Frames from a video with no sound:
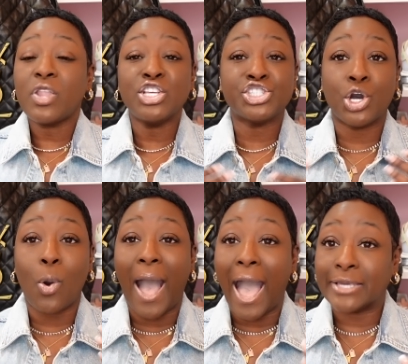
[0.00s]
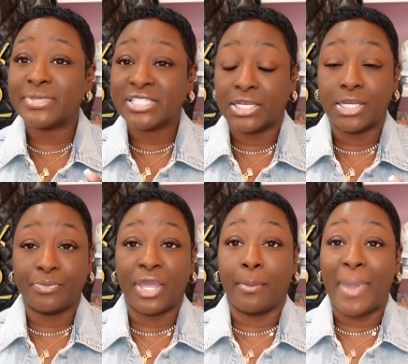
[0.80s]
So I'm sitting
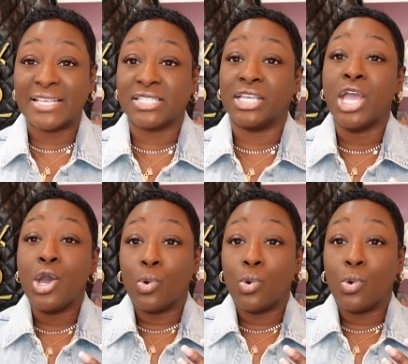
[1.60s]
up there basically